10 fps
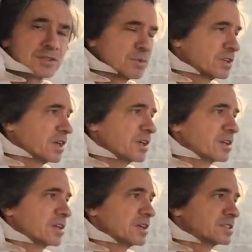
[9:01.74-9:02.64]
It's
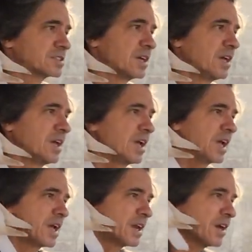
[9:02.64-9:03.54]
ridiculous.
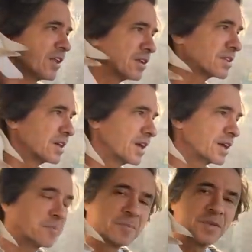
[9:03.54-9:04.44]
And another
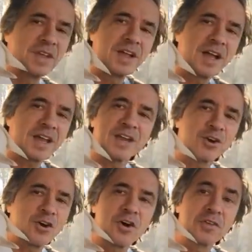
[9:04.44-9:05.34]
thing, I hear
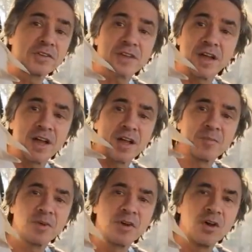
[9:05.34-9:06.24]
it all the time.